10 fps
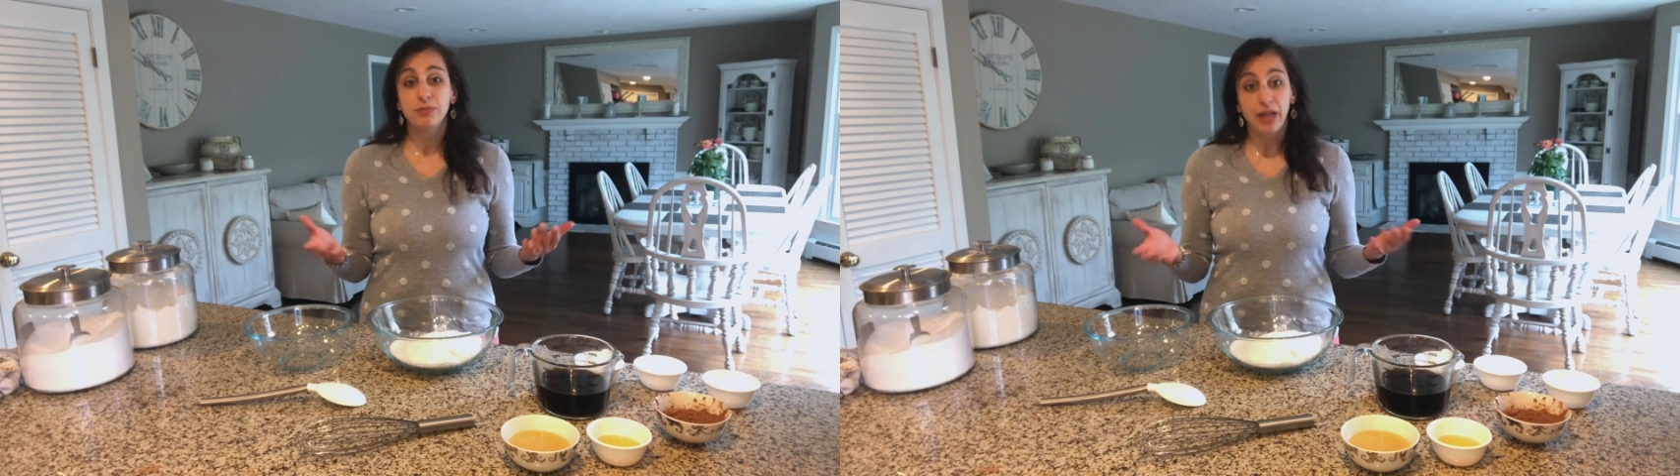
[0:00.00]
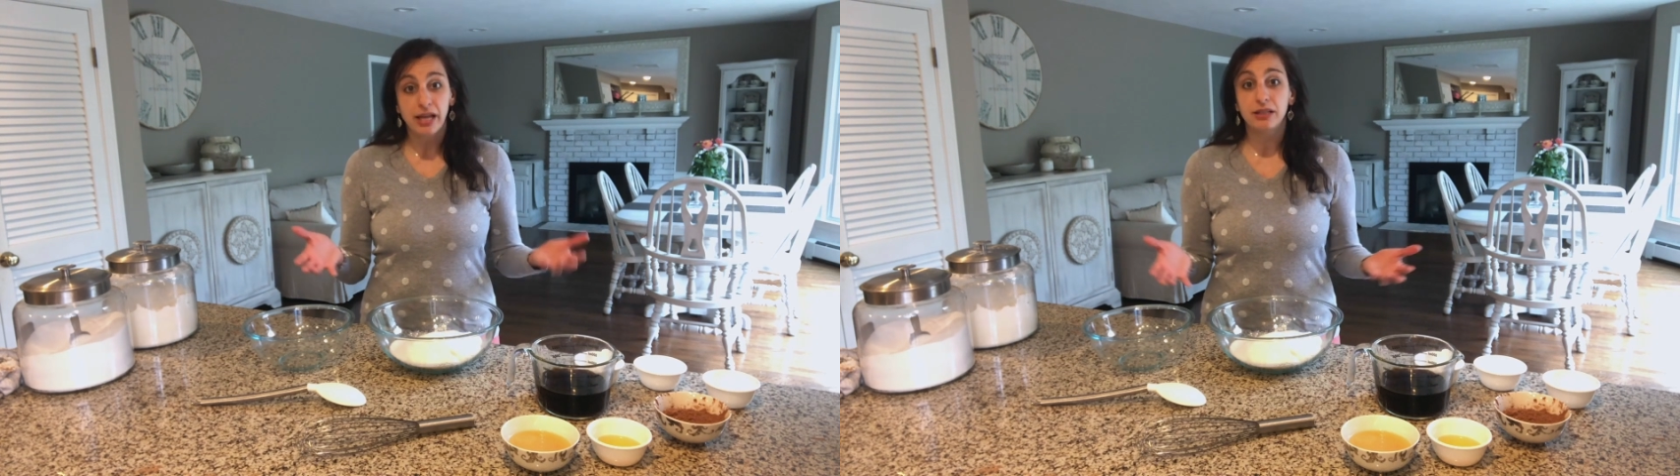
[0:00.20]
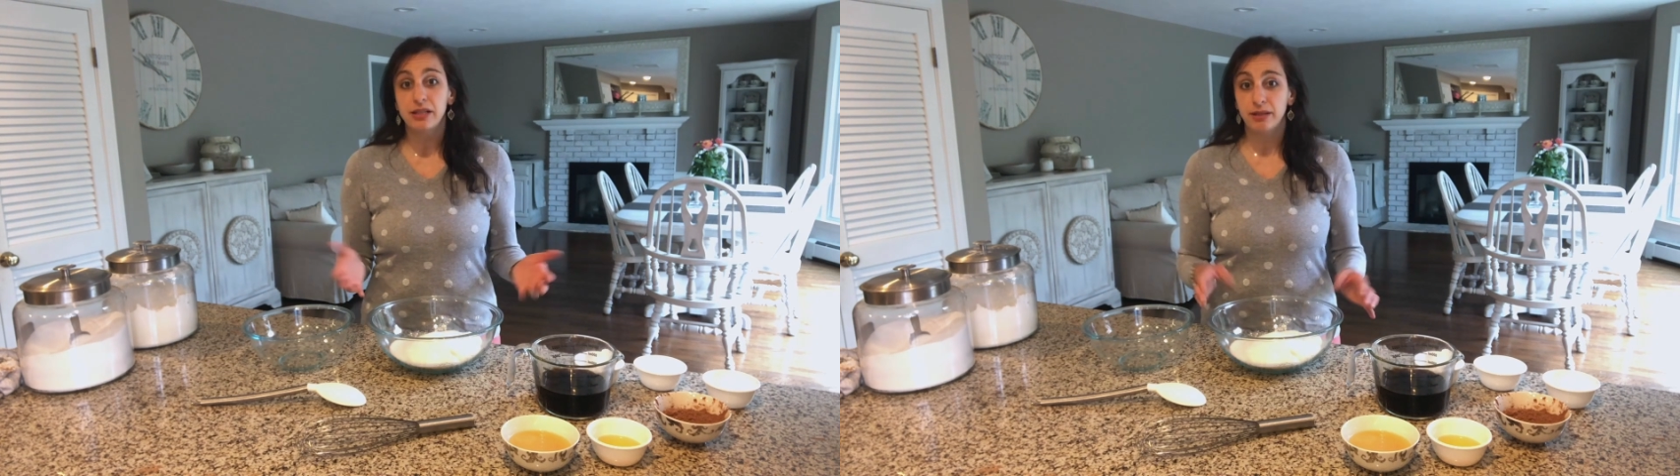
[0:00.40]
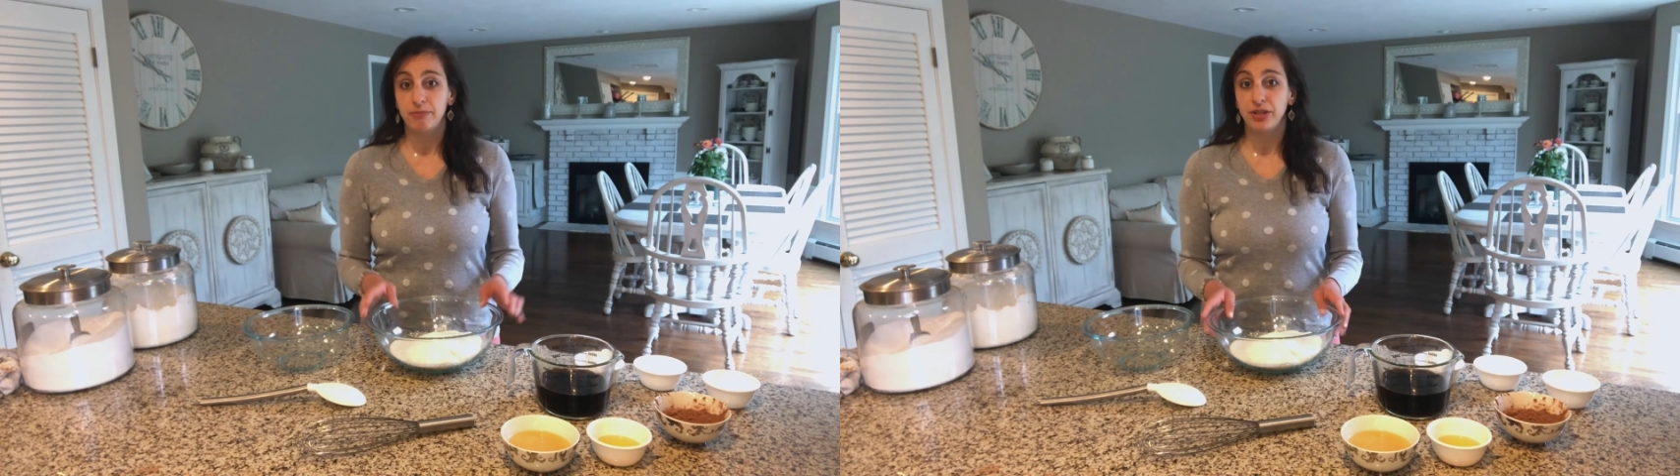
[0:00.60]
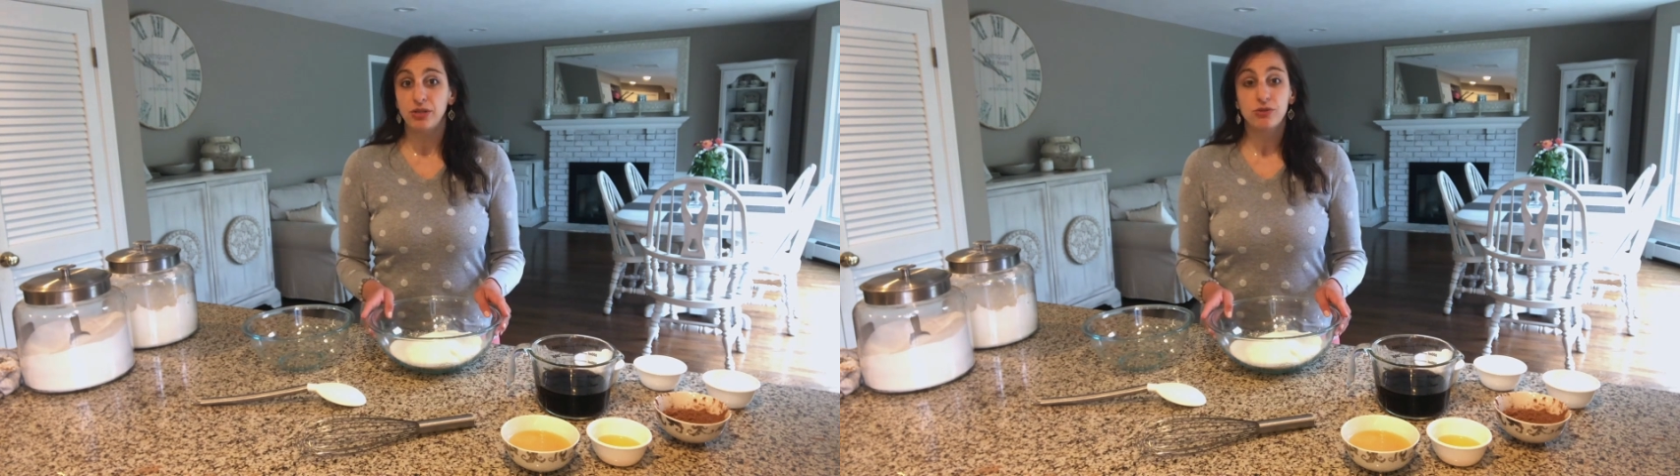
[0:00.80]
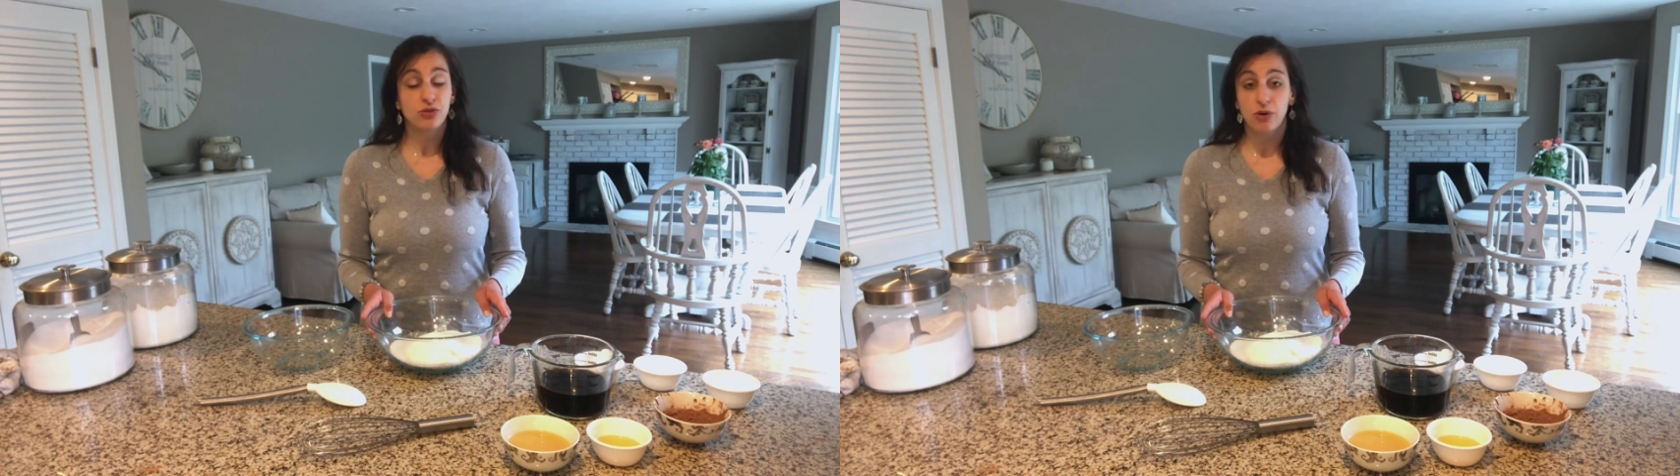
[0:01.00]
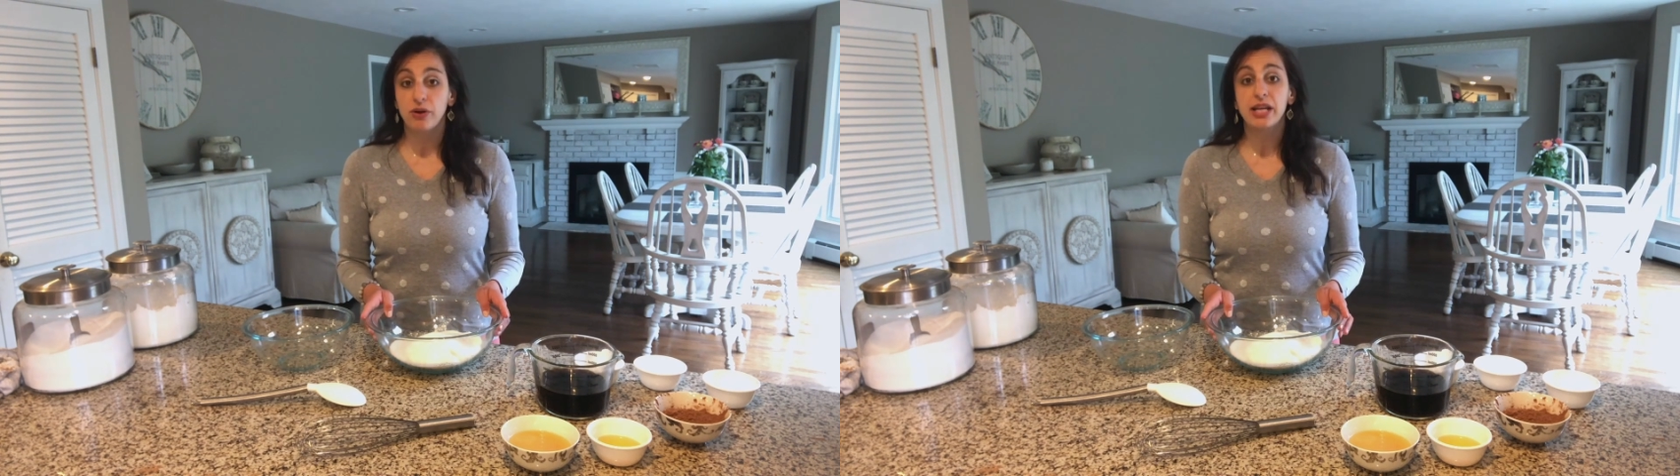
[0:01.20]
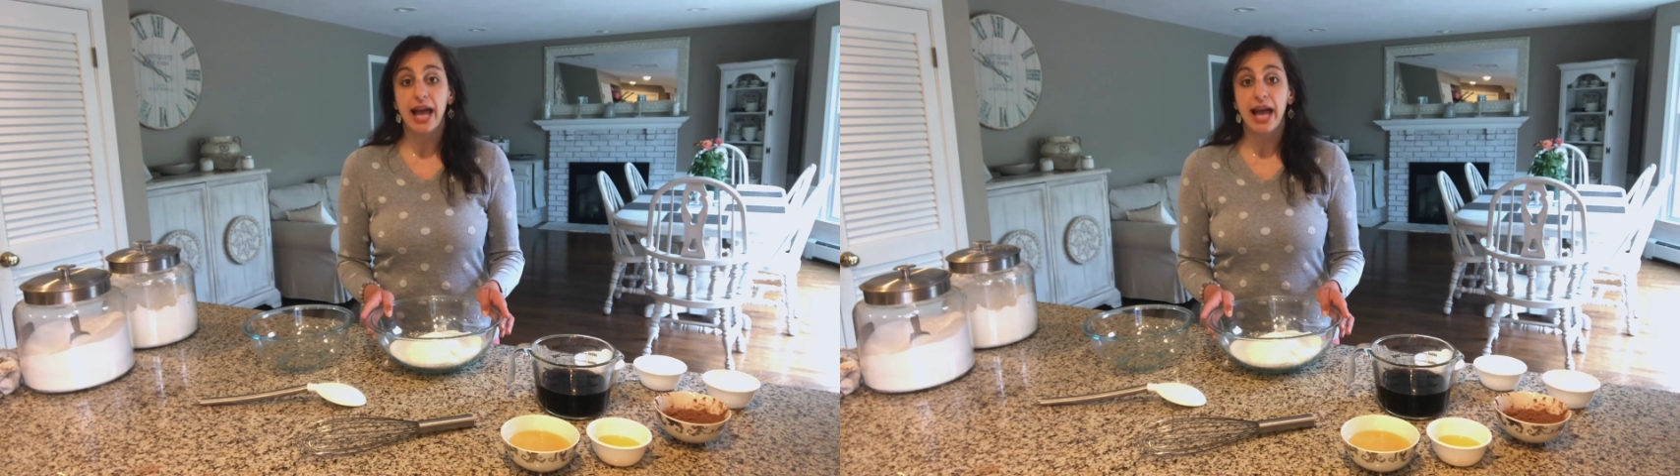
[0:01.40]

likely something you just already